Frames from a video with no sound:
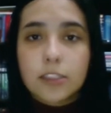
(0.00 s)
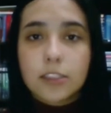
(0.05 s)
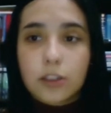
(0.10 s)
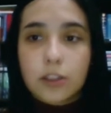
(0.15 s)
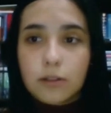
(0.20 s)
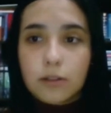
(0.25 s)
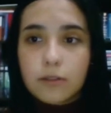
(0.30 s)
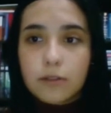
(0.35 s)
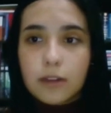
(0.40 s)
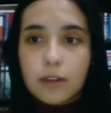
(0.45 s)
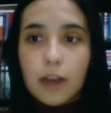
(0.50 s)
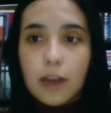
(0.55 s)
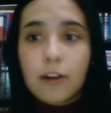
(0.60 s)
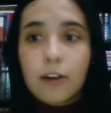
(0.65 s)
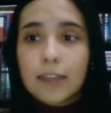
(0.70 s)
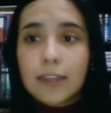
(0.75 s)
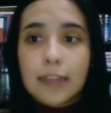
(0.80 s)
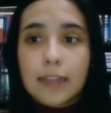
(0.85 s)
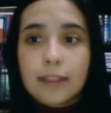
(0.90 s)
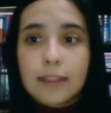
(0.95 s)
How can I
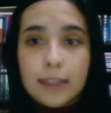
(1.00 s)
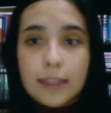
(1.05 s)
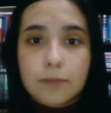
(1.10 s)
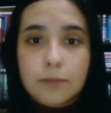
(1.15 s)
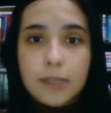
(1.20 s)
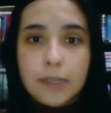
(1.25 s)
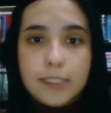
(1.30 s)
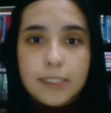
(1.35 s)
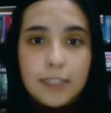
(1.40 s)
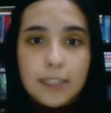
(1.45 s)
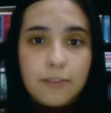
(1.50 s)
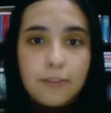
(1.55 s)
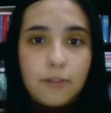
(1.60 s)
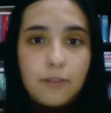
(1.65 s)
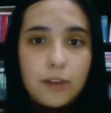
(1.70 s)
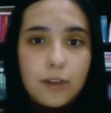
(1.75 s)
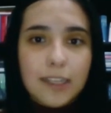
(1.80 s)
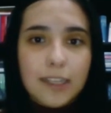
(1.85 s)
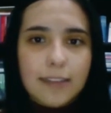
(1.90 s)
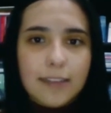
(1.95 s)
let myself fall in
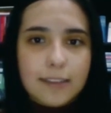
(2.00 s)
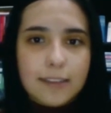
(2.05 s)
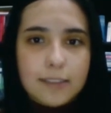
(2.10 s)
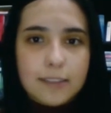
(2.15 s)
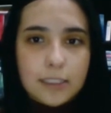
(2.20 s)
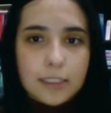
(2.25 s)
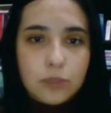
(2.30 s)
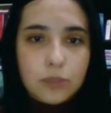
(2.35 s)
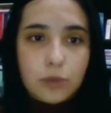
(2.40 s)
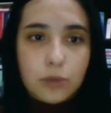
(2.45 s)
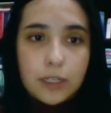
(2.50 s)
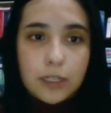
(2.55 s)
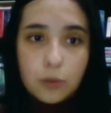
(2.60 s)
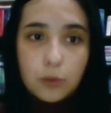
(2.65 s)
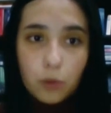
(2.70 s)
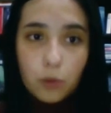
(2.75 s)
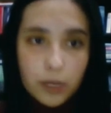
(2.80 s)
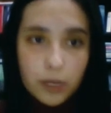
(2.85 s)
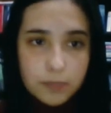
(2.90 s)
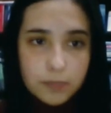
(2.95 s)
a disease where it
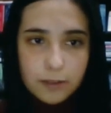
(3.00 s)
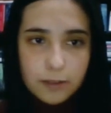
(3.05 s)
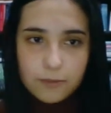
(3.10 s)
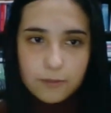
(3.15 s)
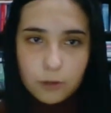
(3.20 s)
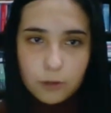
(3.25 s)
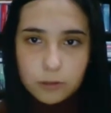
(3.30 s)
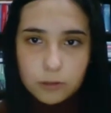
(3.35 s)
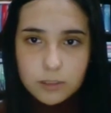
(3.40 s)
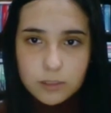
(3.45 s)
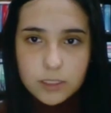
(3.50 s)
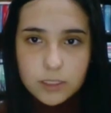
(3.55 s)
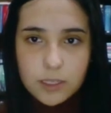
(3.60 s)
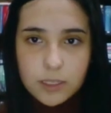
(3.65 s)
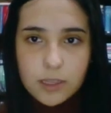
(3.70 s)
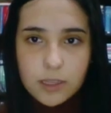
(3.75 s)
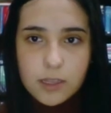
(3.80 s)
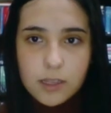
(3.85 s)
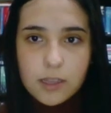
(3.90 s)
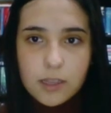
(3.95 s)
was my fault?
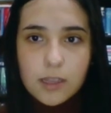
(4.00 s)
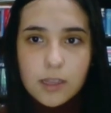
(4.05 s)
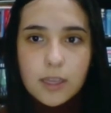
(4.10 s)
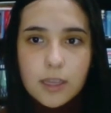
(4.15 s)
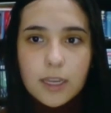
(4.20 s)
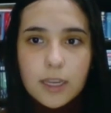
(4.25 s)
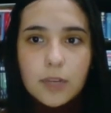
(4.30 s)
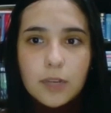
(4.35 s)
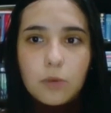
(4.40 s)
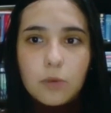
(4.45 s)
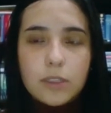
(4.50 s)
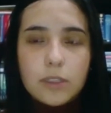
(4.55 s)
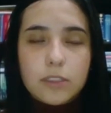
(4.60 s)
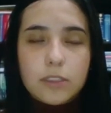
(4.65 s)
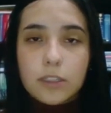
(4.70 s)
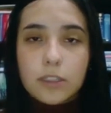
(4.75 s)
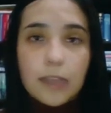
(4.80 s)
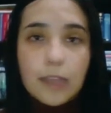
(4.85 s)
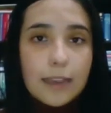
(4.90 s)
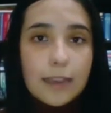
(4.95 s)
It was not
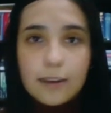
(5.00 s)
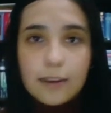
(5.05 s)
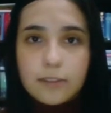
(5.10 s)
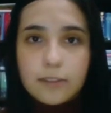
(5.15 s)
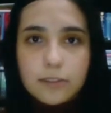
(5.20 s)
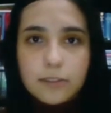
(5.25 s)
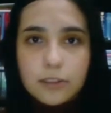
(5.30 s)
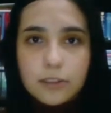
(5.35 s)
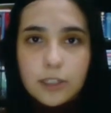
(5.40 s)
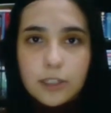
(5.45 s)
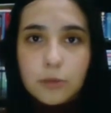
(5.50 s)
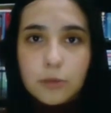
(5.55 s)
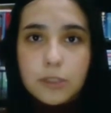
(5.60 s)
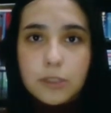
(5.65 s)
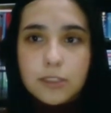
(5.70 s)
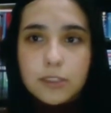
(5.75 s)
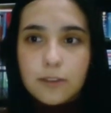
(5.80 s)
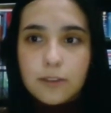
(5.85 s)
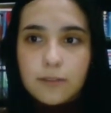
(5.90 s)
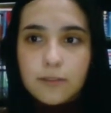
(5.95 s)
like cancer, it was
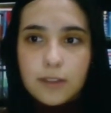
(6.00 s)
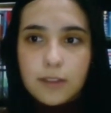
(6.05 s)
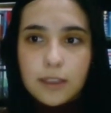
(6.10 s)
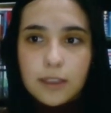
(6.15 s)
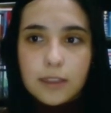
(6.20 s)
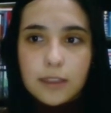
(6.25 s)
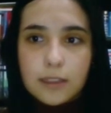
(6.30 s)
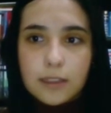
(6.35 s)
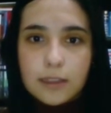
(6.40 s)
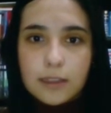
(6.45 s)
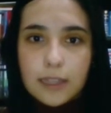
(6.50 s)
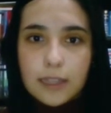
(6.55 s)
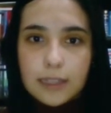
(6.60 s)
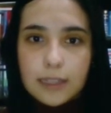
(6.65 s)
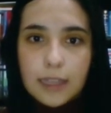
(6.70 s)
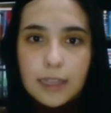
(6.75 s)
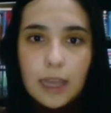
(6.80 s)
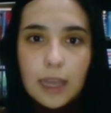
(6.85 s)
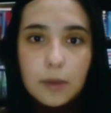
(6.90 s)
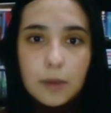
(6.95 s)
something that
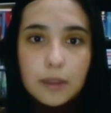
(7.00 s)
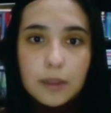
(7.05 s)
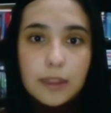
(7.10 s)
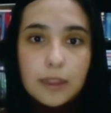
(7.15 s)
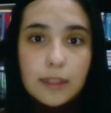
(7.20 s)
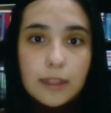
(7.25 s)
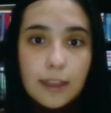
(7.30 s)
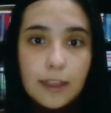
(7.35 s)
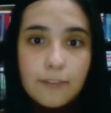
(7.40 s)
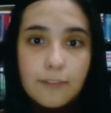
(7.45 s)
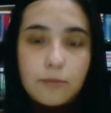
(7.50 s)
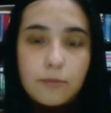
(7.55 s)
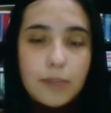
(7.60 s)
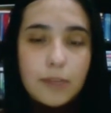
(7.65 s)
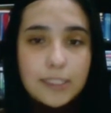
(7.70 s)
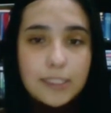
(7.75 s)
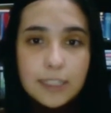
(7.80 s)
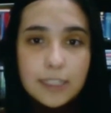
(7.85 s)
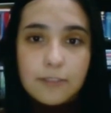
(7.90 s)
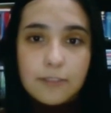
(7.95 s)
I left
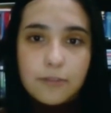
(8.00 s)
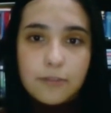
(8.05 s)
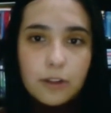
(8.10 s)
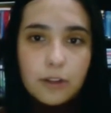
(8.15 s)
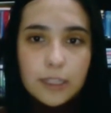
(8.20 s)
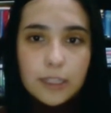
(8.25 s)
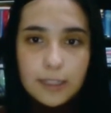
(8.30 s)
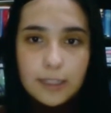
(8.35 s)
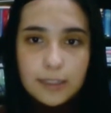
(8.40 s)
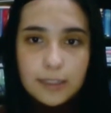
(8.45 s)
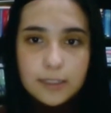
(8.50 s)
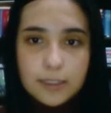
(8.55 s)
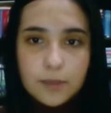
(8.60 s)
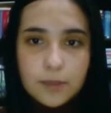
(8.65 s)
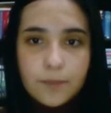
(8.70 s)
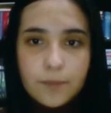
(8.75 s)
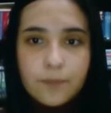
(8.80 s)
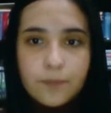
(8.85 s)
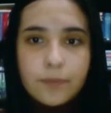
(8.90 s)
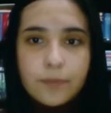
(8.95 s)
myself fall in it.
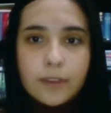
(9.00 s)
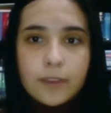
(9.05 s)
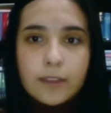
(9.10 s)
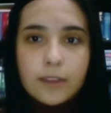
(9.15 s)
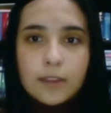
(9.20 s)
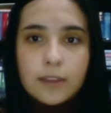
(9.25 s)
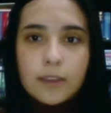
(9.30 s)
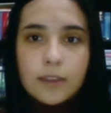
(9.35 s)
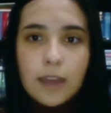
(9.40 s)
I was